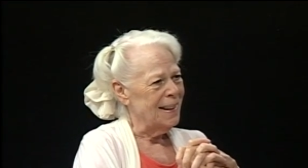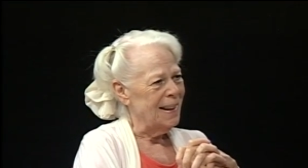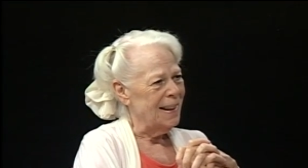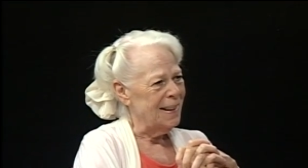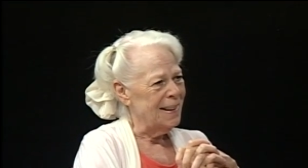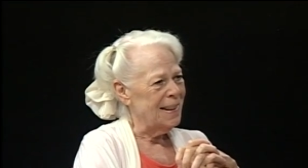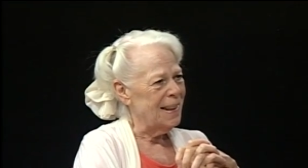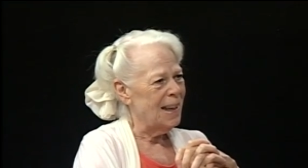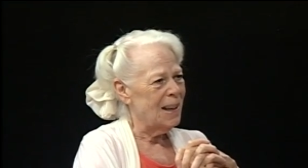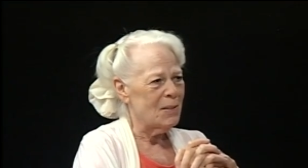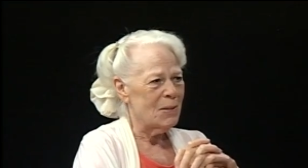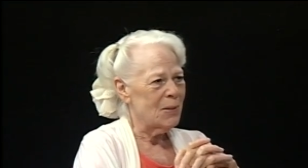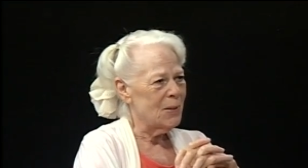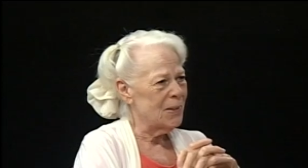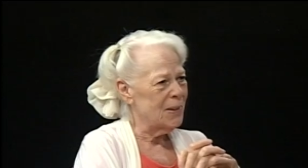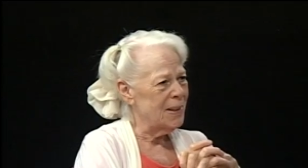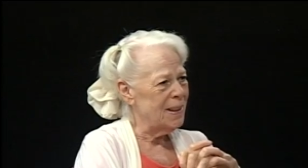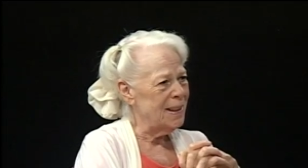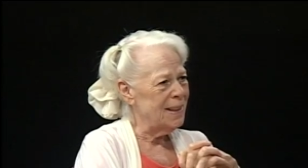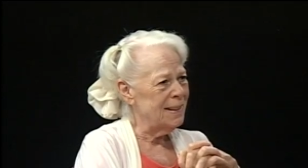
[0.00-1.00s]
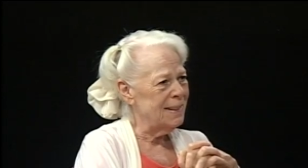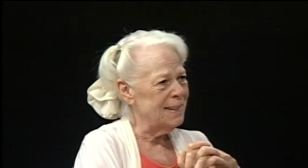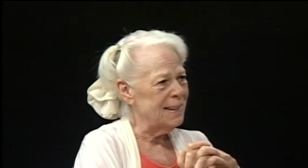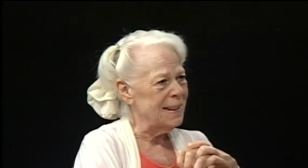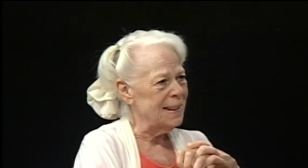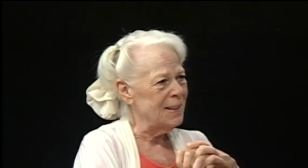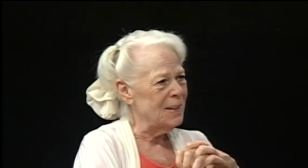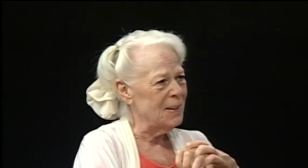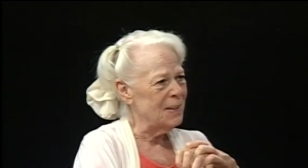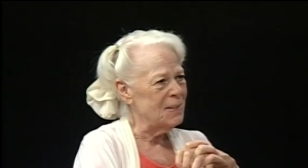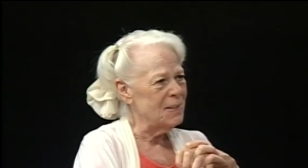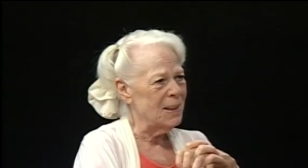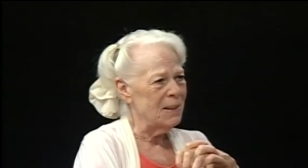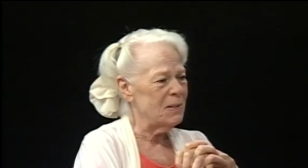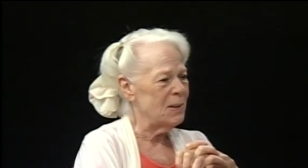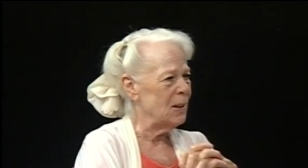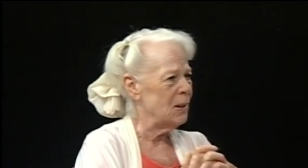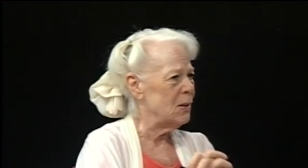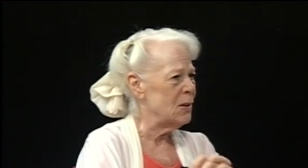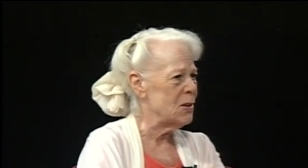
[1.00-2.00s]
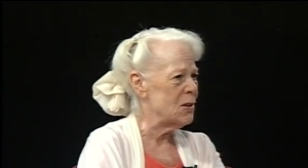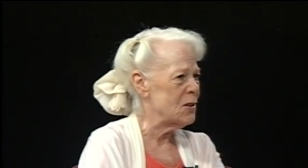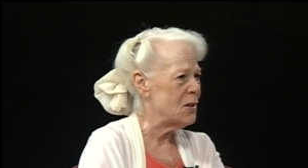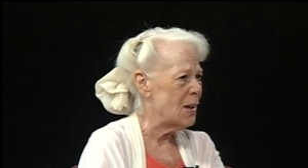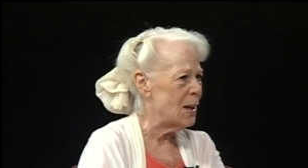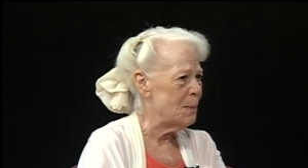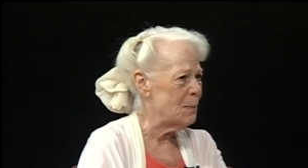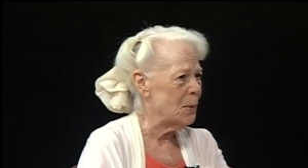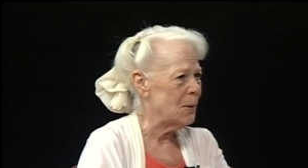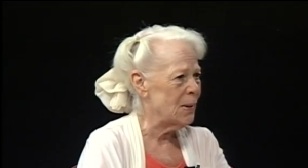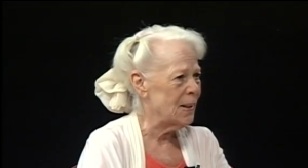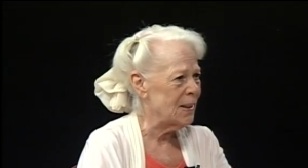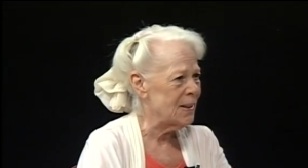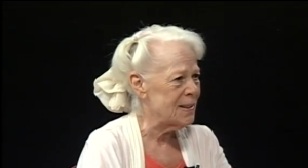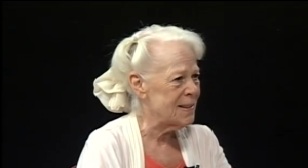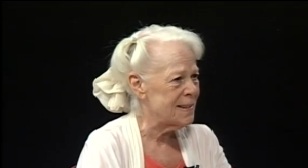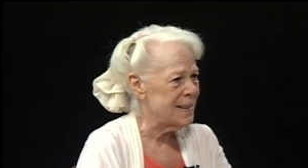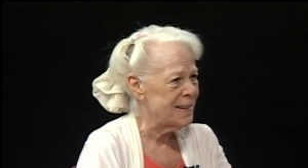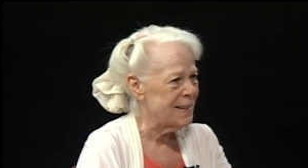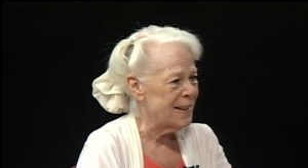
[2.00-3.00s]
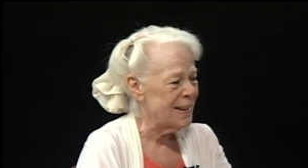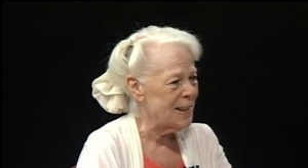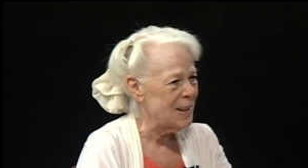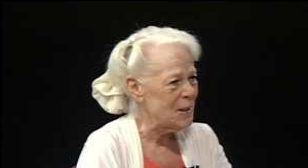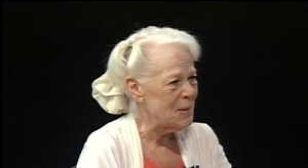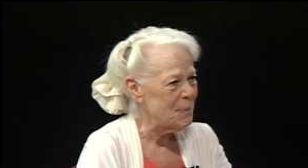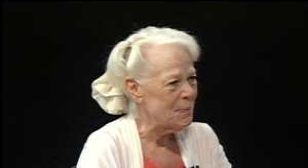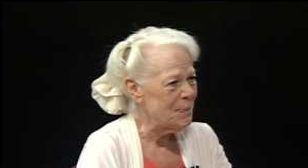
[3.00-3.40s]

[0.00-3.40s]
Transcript: and have her healing, nothing could stop her. I could see that.